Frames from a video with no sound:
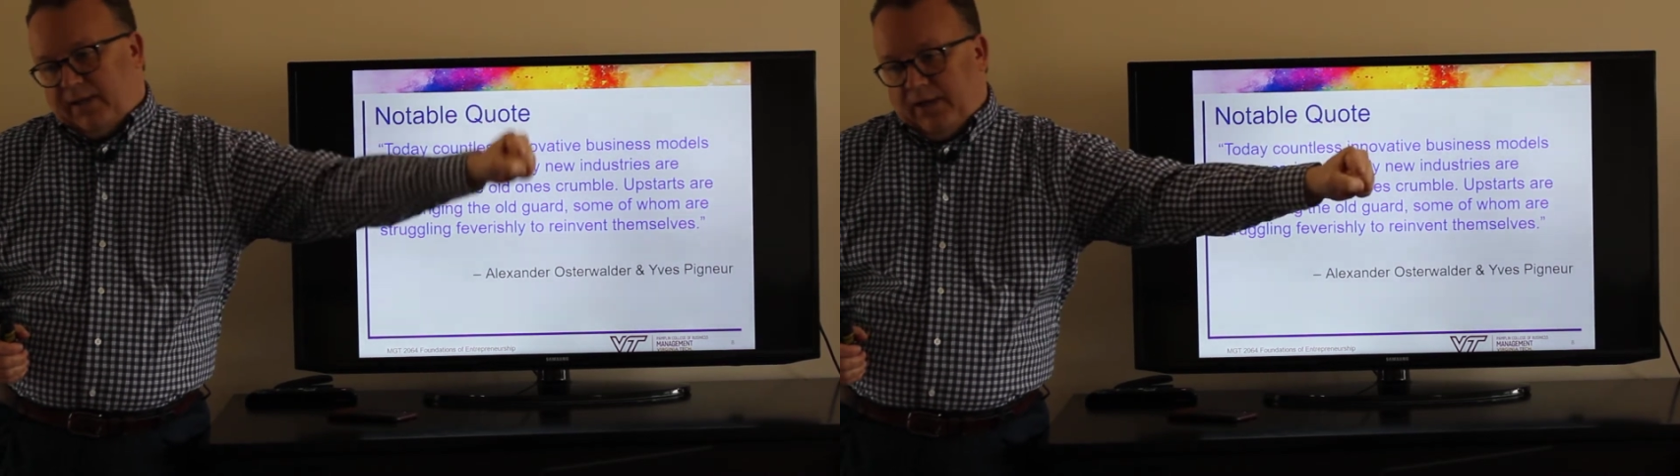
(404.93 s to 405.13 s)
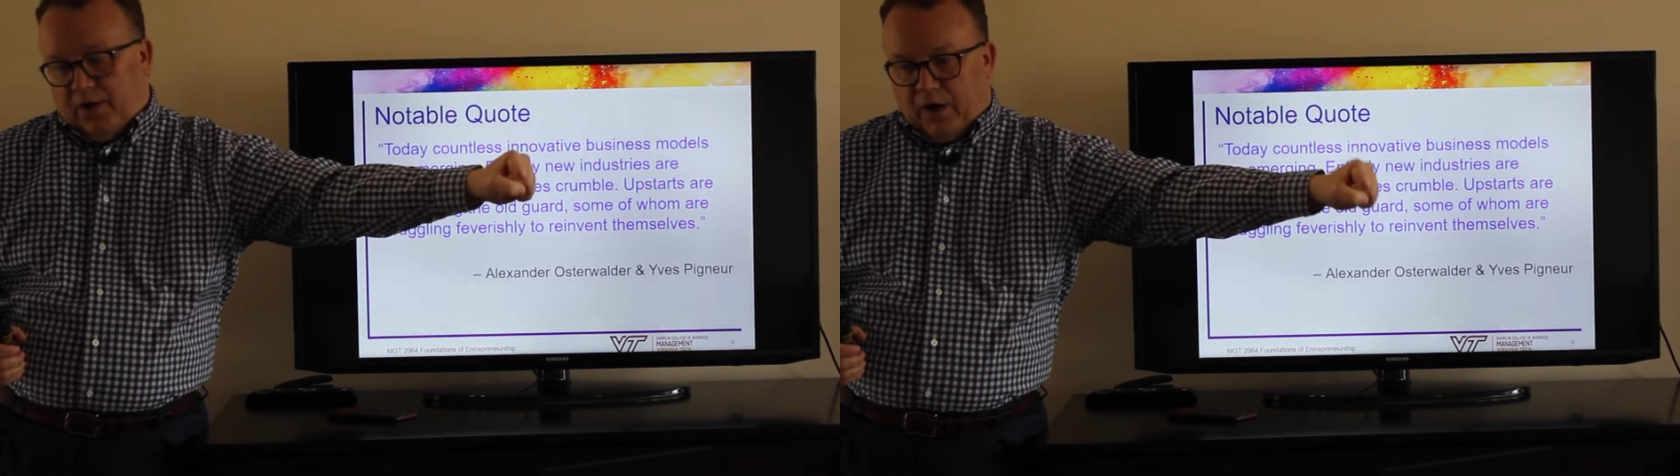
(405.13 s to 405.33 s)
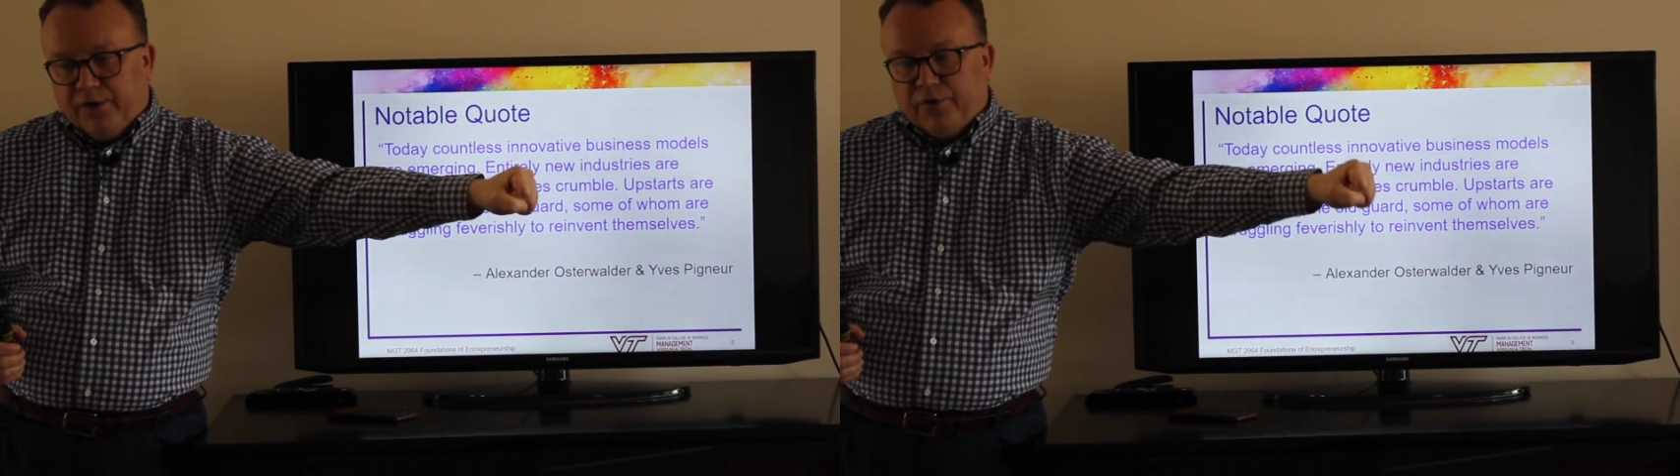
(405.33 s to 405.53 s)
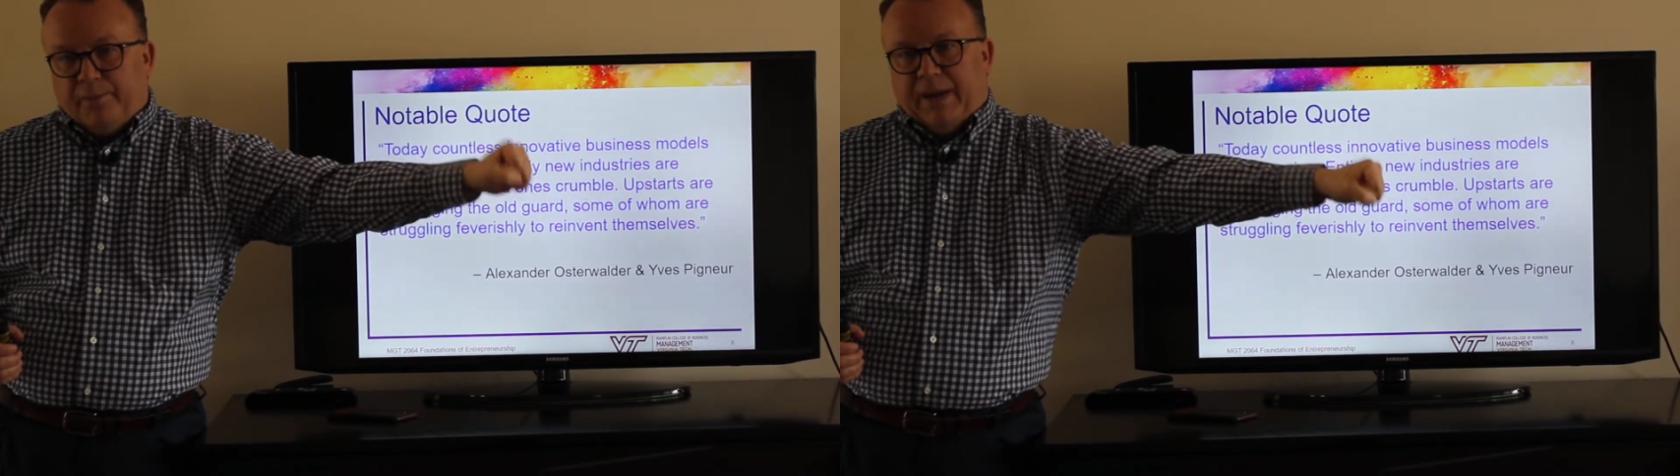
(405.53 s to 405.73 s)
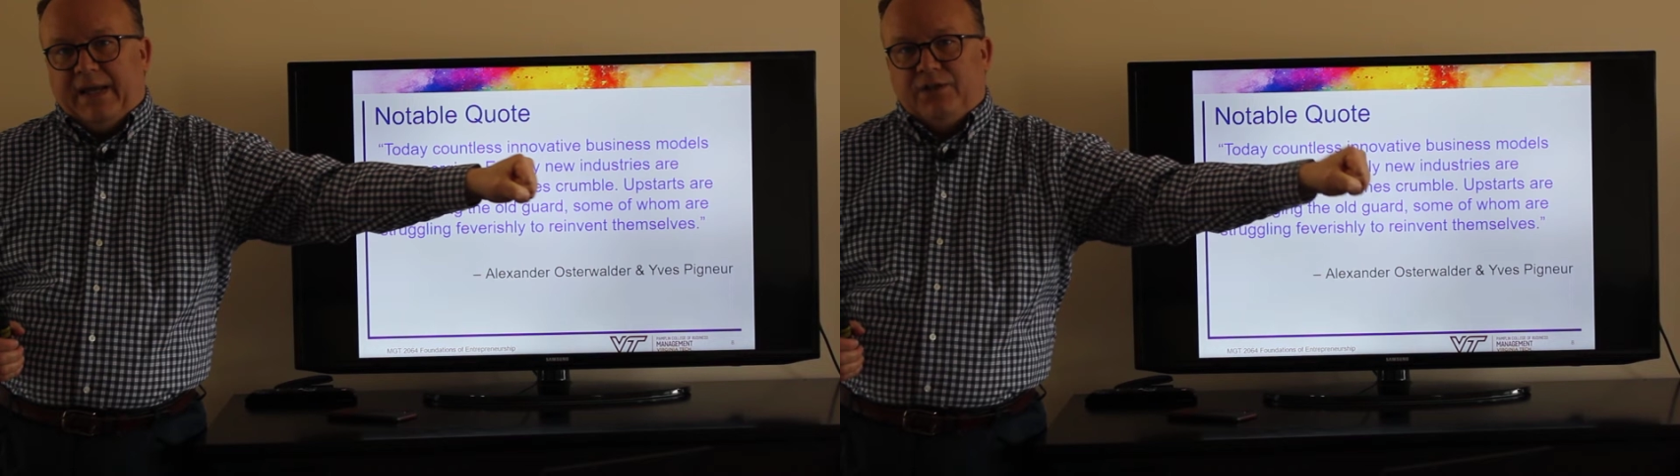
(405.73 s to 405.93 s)

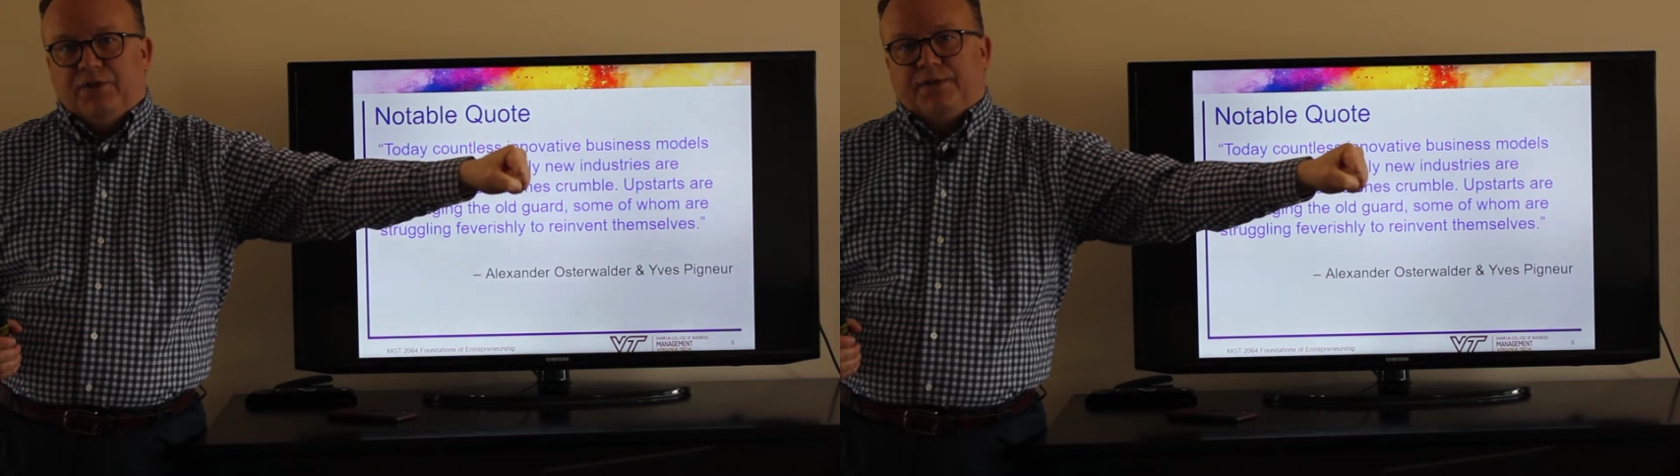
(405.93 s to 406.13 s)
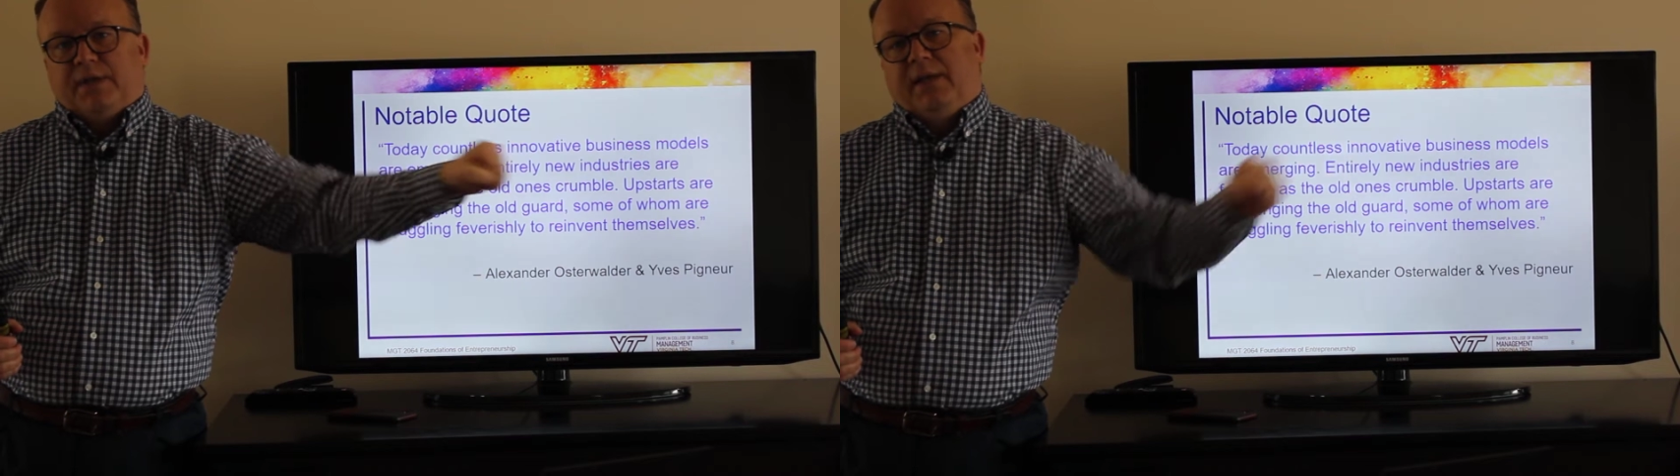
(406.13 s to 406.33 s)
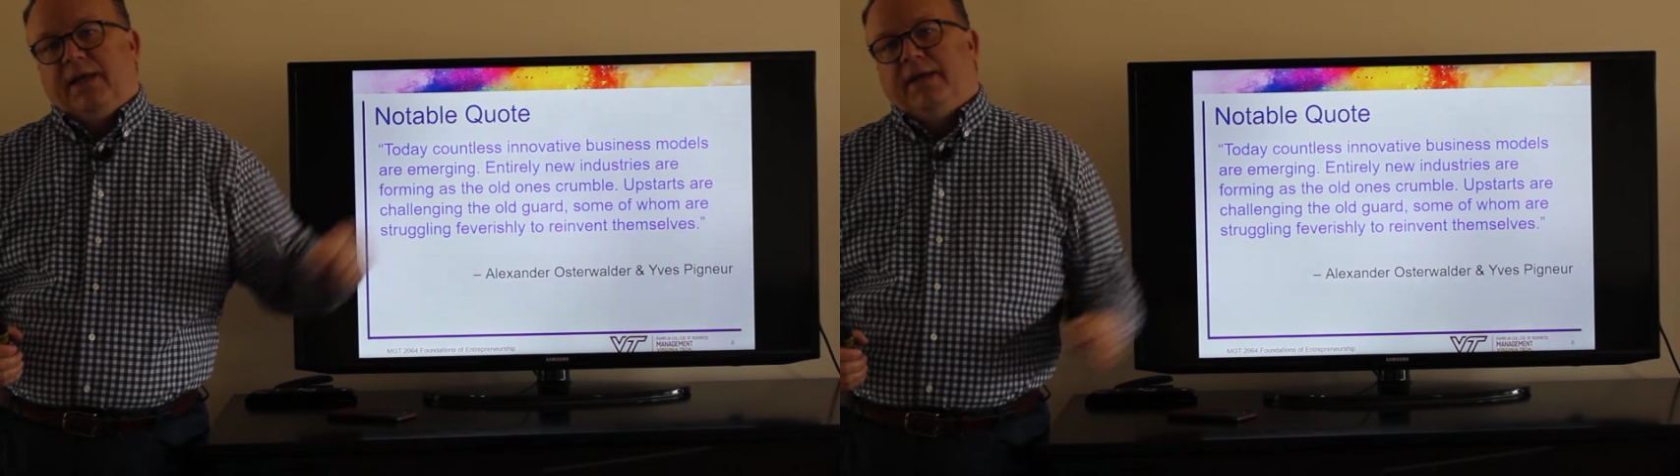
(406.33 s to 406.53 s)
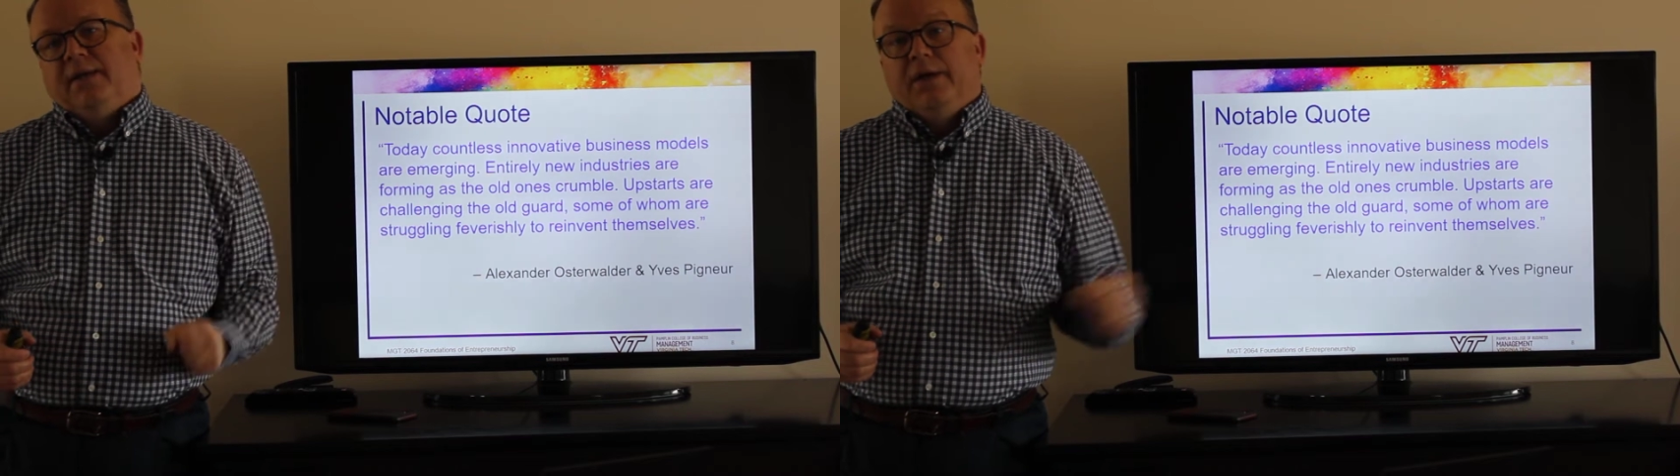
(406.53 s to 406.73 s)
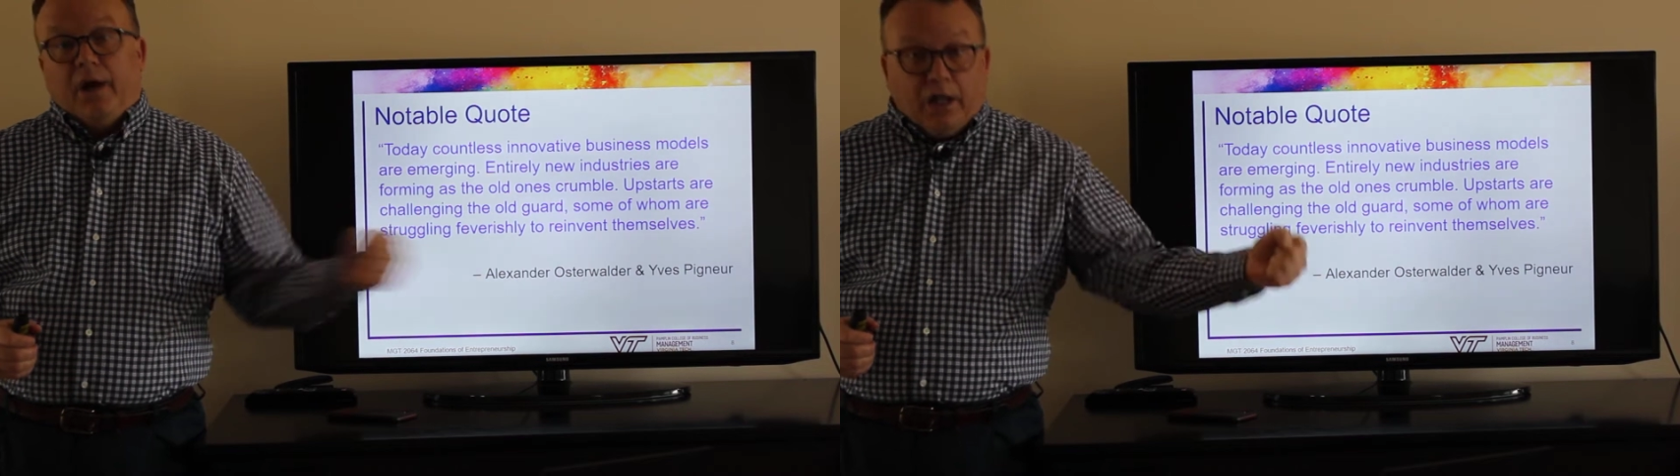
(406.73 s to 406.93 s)
100 pages to get